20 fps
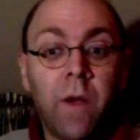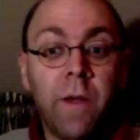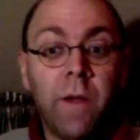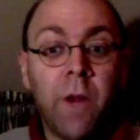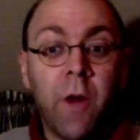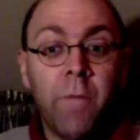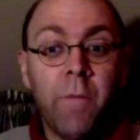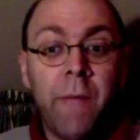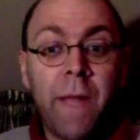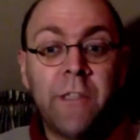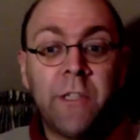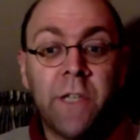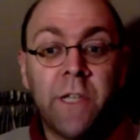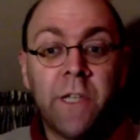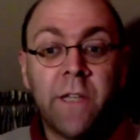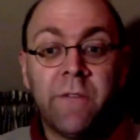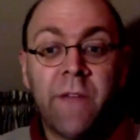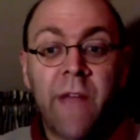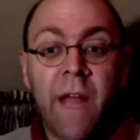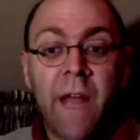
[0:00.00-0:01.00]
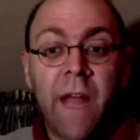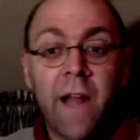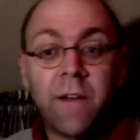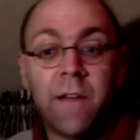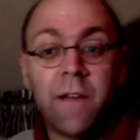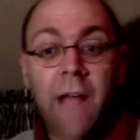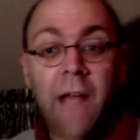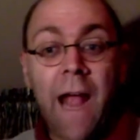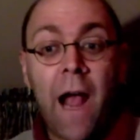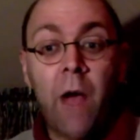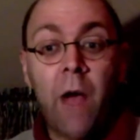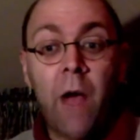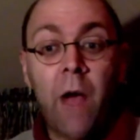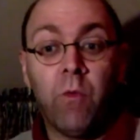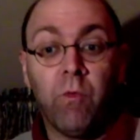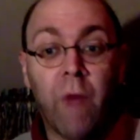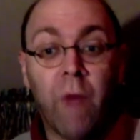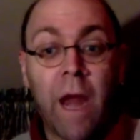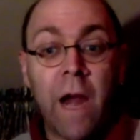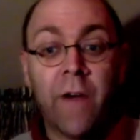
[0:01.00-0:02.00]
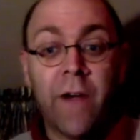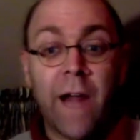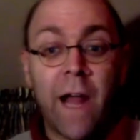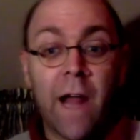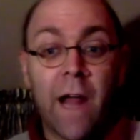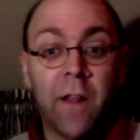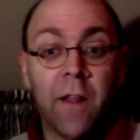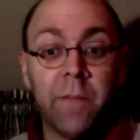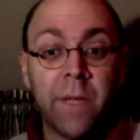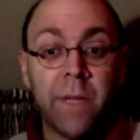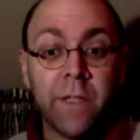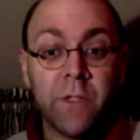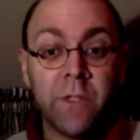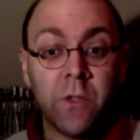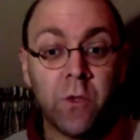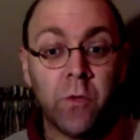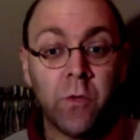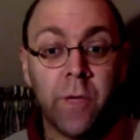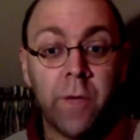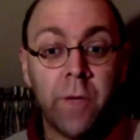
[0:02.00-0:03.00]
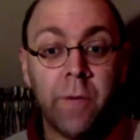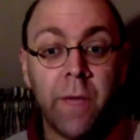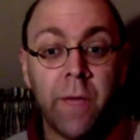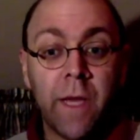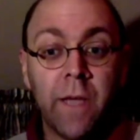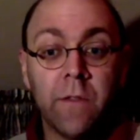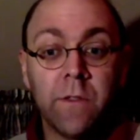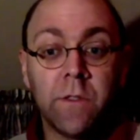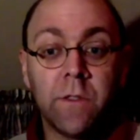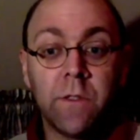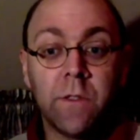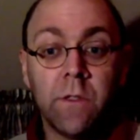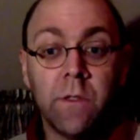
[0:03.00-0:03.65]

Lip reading: mentioning the fact how rare an element aluminum is.